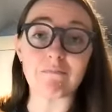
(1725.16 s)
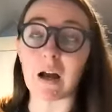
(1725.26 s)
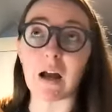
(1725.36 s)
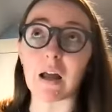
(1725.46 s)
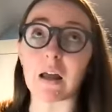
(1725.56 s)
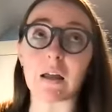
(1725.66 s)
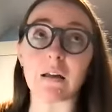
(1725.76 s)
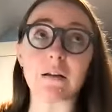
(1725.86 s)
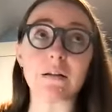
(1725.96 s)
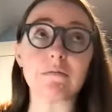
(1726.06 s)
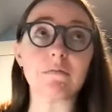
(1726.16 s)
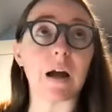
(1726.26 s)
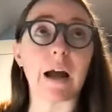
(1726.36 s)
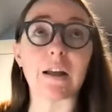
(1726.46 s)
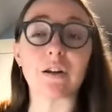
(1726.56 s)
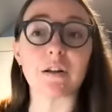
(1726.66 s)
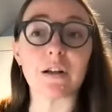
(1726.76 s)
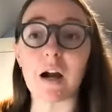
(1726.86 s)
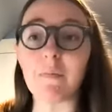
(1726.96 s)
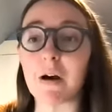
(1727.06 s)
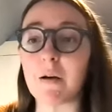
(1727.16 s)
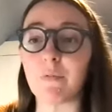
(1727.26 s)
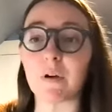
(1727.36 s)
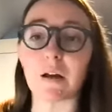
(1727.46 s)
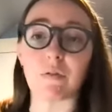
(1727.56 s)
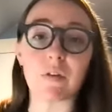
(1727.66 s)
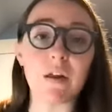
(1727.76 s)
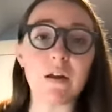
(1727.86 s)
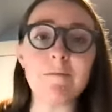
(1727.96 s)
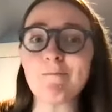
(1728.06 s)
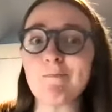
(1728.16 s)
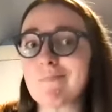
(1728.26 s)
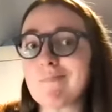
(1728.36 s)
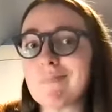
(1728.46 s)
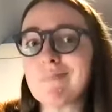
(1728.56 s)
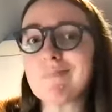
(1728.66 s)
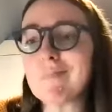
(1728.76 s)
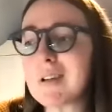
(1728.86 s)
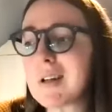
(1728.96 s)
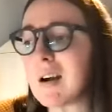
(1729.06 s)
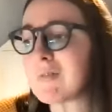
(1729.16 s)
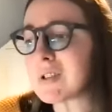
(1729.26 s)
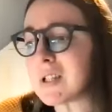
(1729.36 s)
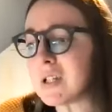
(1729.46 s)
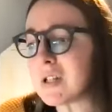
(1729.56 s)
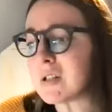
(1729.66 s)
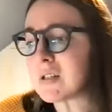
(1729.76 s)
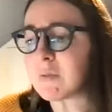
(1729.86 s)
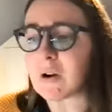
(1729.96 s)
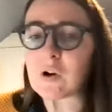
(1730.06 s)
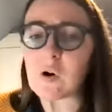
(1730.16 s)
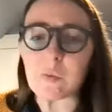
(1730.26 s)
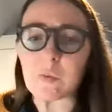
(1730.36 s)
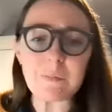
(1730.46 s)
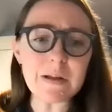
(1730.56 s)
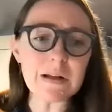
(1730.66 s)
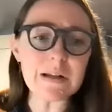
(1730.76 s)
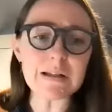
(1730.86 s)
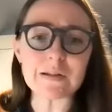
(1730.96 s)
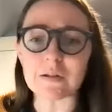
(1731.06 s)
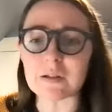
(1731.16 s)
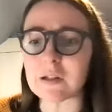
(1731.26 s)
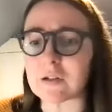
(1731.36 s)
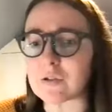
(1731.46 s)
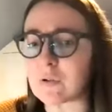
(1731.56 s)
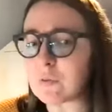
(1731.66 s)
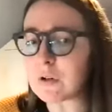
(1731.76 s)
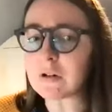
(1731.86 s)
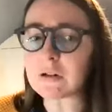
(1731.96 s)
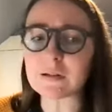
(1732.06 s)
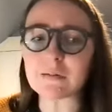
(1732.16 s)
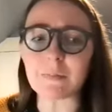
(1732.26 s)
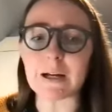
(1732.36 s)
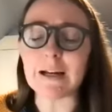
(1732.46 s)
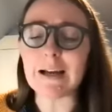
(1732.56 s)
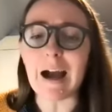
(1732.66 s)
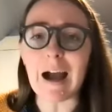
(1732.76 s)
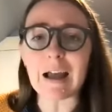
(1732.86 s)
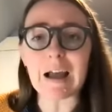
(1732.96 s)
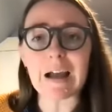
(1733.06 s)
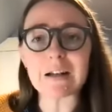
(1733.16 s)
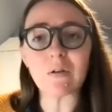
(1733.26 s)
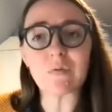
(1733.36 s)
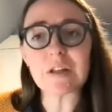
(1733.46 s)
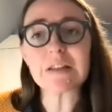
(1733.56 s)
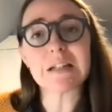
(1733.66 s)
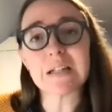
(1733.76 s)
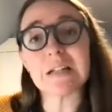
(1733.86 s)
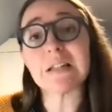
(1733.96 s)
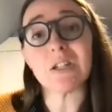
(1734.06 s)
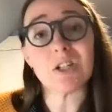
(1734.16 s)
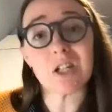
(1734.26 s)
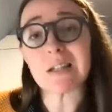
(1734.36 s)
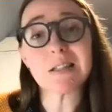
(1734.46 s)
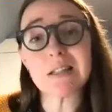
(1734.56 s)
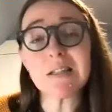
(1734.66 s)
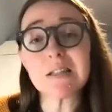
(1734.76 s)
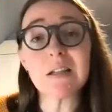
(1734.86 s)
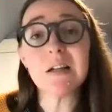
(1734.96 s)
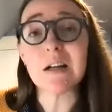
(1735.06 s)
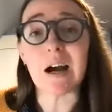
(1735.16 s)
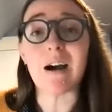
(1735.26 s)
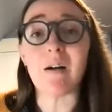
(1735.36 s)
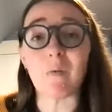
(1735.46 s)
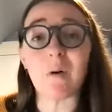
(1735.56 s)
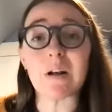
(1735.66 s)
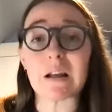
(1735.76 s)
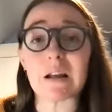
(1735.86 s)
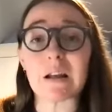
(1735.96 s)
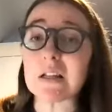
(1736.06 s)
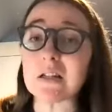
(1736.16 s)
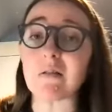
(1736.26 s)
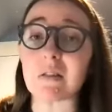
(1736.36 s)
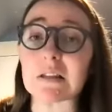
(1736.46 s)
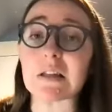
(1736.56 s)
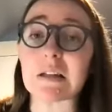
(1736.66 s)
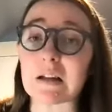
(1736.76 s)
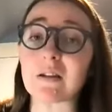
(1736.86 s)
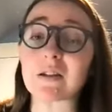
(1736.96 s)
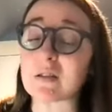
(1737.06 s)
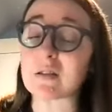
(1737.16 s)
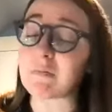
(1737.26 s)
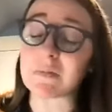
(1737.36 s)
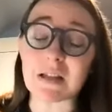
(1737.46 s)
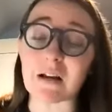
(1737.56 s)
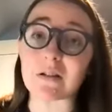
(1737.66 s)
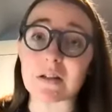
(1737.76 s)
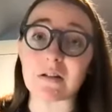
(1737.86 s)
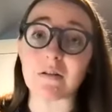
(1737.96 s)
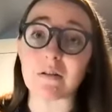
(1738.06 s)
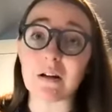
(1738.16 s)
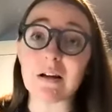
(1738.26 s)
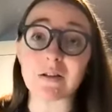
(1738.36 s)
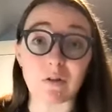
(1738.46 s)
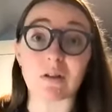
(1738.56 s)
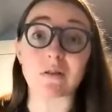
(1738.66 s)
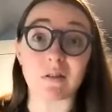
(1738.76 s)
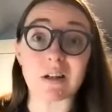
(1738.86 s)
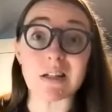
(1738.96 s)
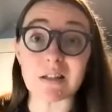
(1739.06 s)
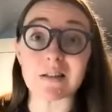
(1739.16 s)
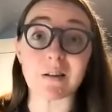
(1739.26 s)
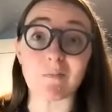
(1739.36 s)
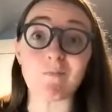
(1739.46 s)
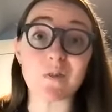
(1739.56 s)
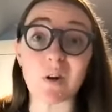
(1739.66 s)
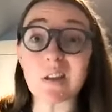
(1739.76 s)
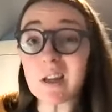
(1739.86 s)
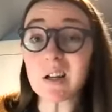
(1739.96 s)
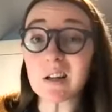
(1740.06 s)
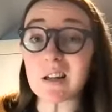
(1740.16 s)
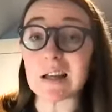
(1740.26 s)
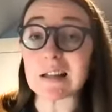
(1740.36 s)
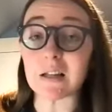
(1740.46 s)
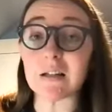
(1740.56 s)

I I could come up with conversations about comorbidities or essential workers, but I, I don't think that does it justice um, when I really do think that it comes down to structural racism. So I think it's